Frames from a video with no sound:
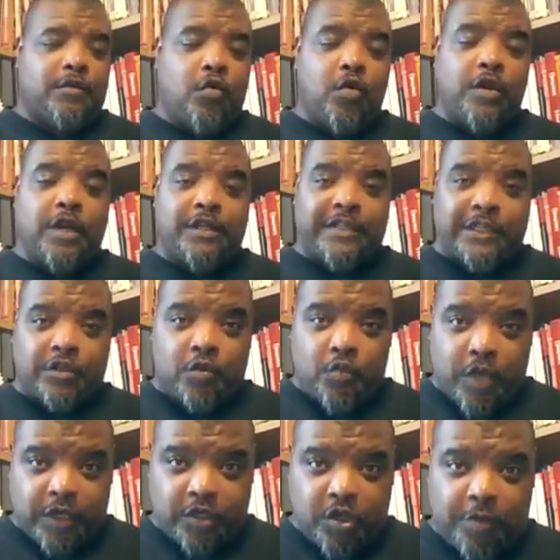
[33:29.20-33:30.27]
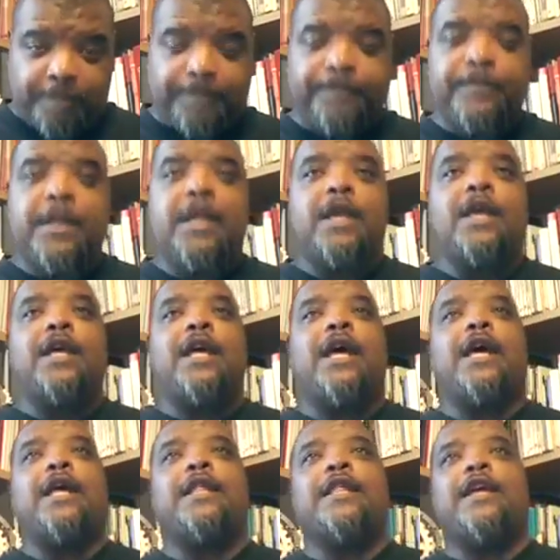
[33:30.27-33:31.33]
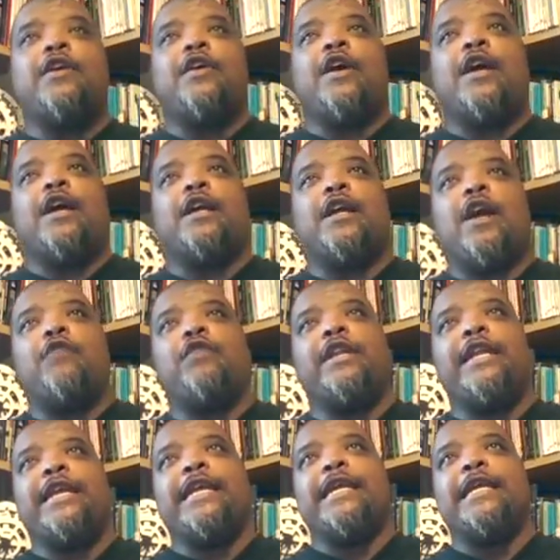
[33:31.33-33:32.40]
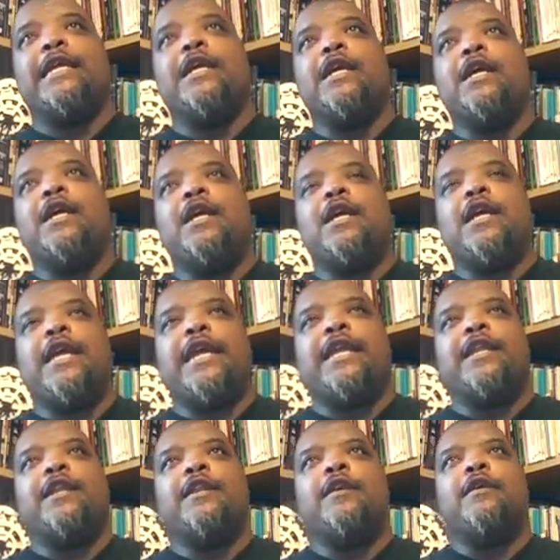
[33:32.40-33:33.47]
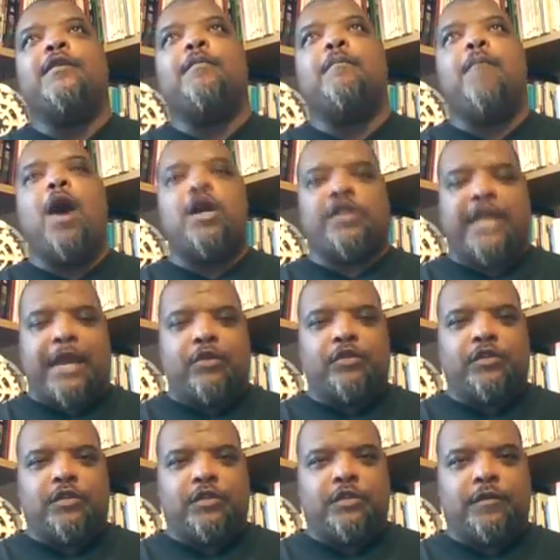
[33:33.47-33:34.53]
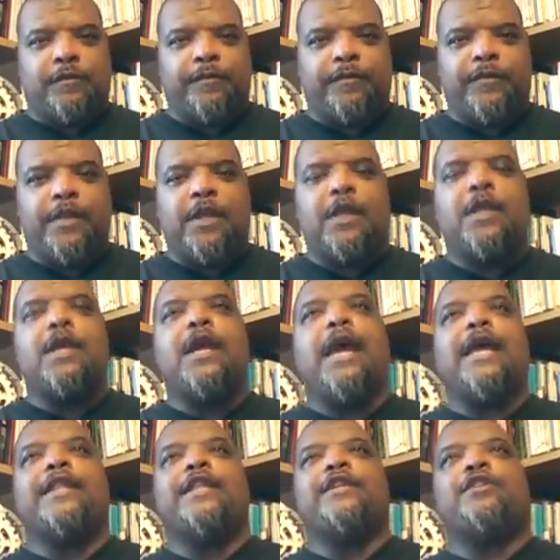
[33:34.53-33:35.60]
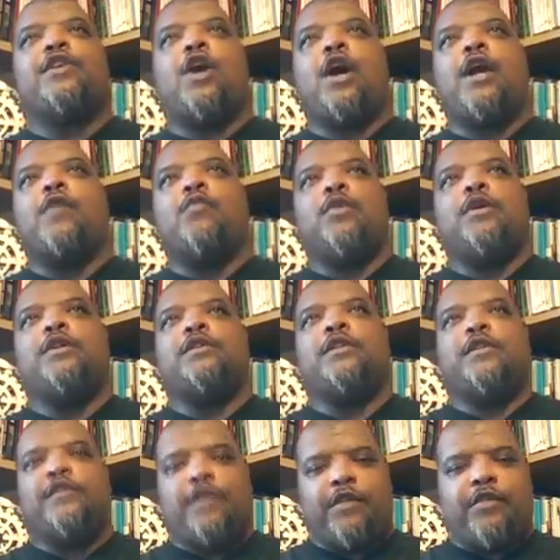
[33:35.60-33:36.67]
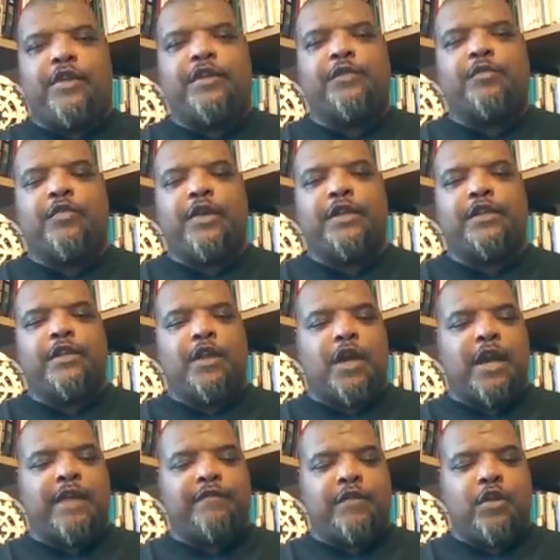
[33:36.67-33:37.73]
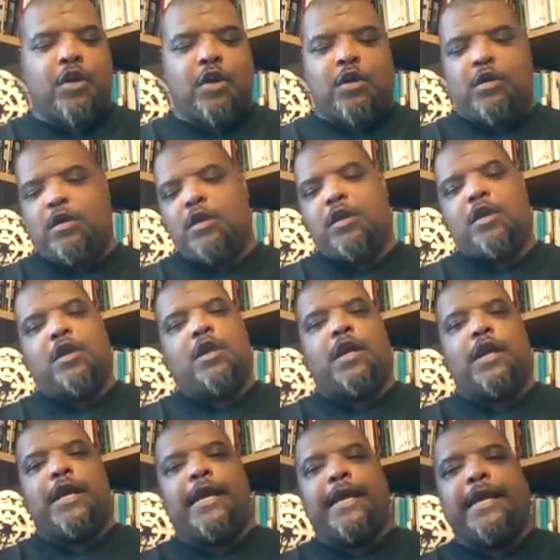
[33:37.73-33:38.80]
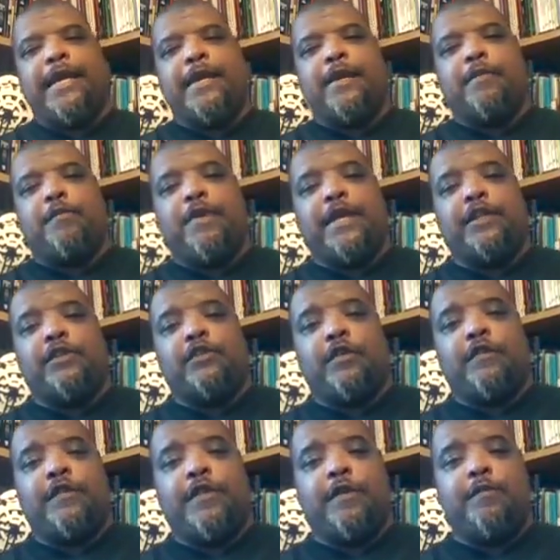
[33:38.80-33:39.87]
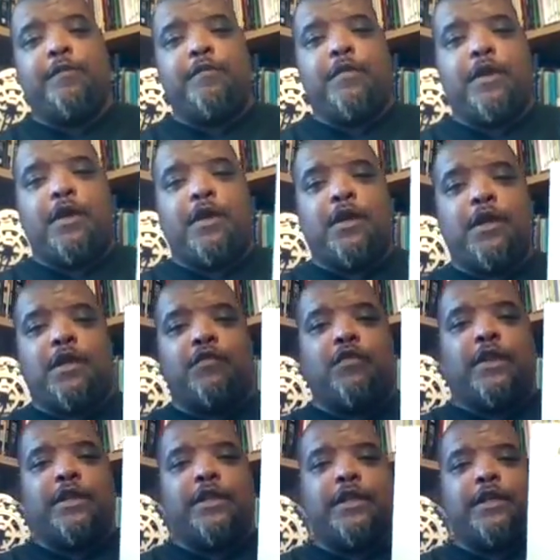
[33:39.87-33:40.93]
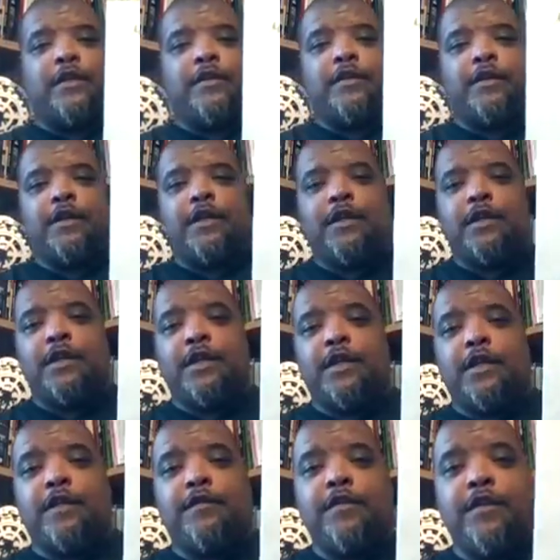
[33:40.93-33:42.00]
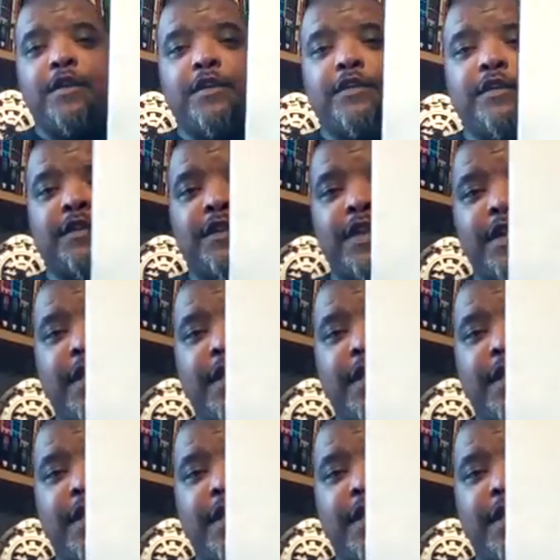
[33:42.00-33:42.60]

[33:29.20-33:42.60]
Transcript: organizational workshop. They're currently in Marsh House, and this guy was a thorough inspiration. I've got a picture of him right here, if you can see